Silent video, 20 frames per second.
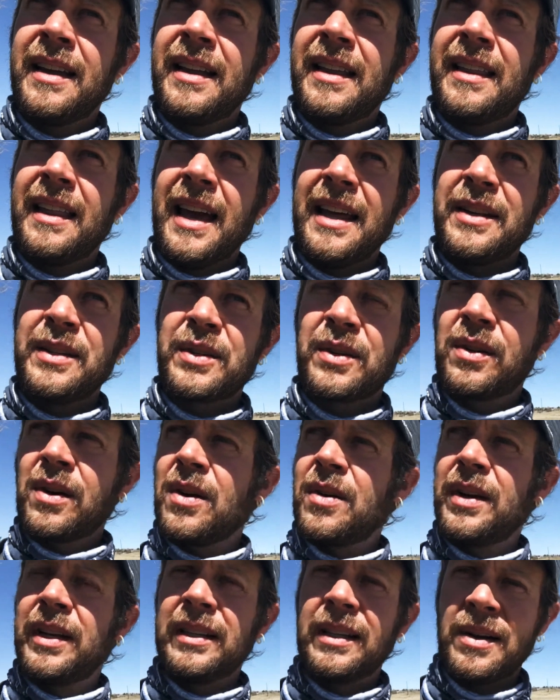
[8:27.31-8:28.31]
that is
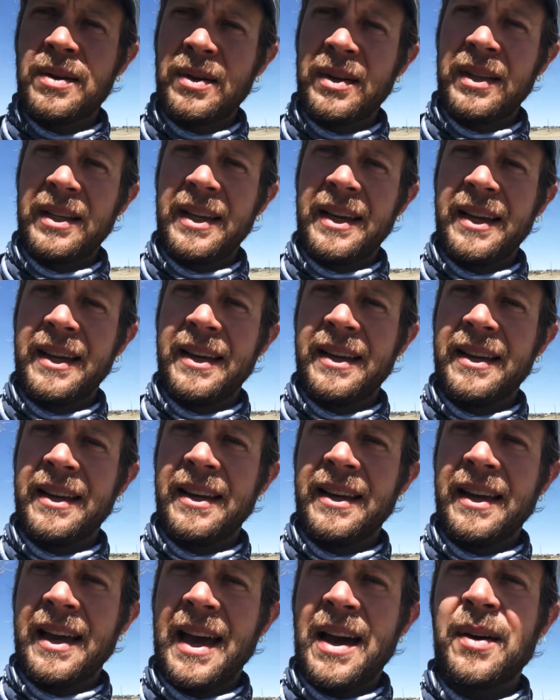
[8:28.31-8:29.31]
growing locally.
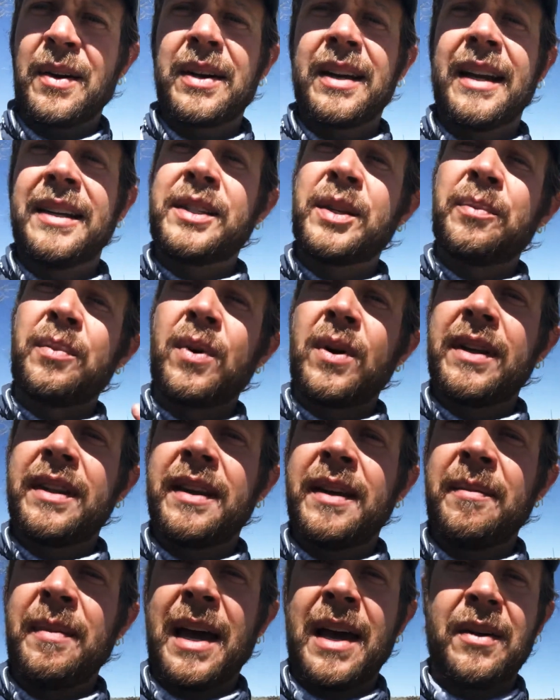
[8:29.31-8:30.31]
How can I support
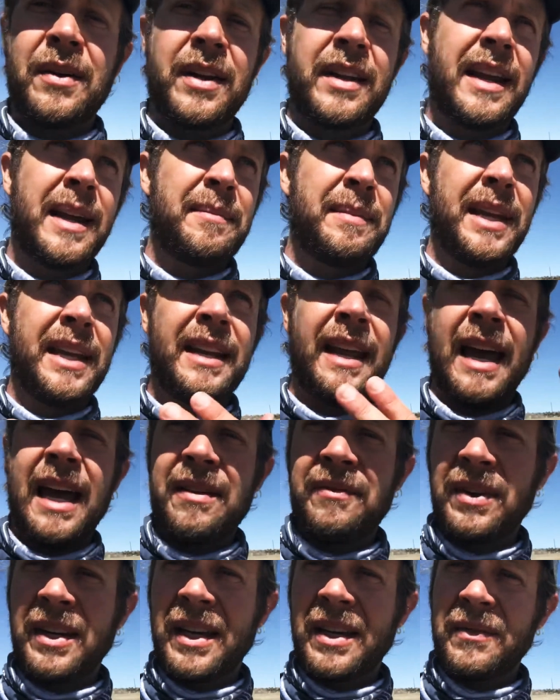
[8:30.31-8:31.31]
them? How can I be an
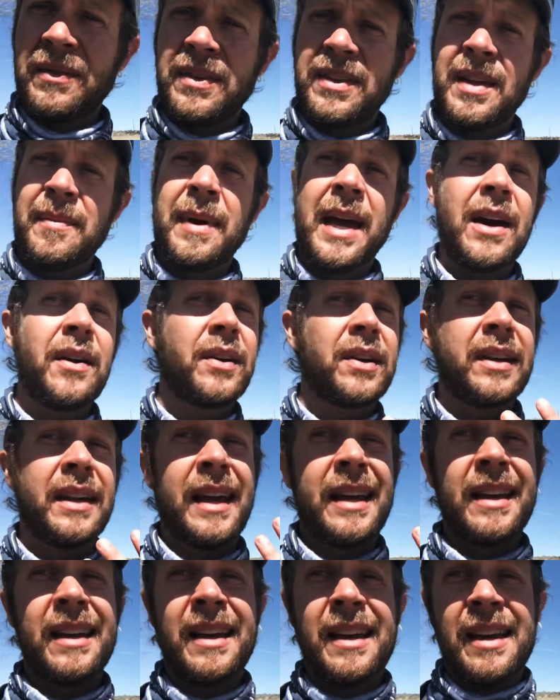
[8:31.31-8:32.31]
advocate for them? How can
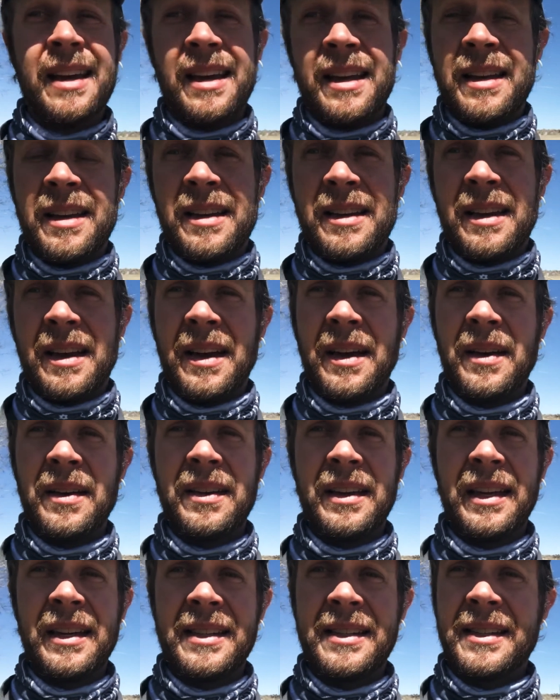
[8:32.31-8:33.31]
I
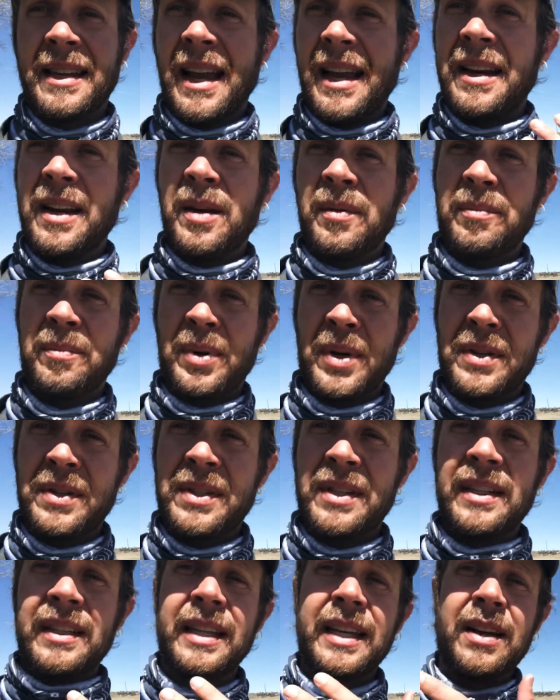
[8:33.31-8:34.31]
sign up
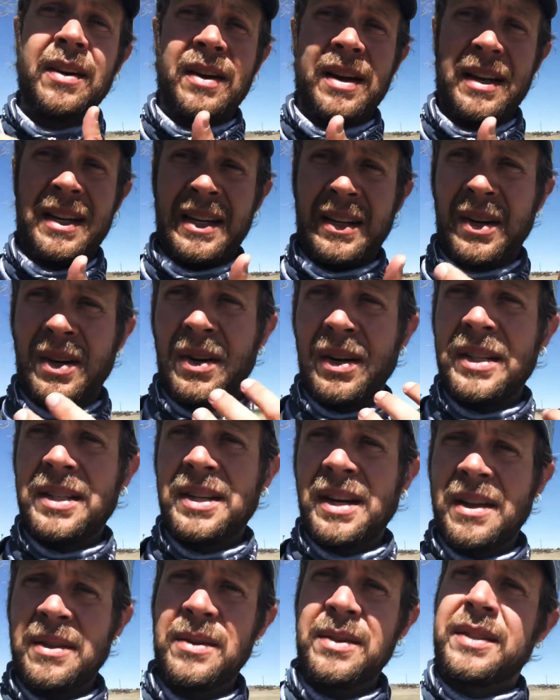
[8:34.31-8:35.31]
personally or encourage
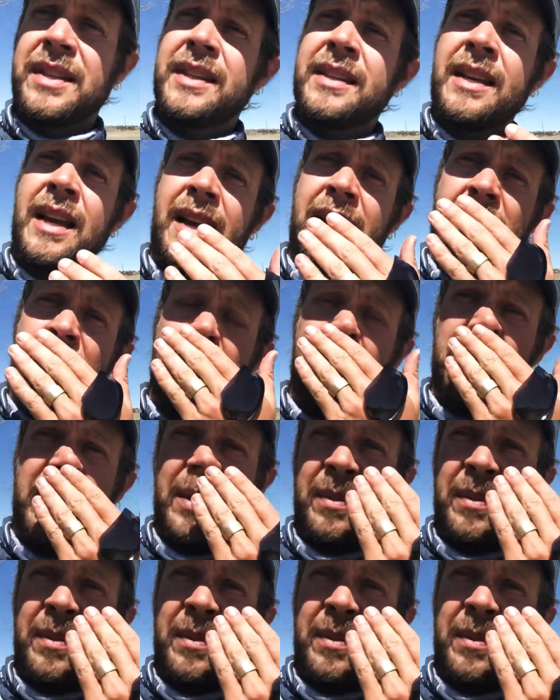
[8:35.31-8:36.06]
others to sign up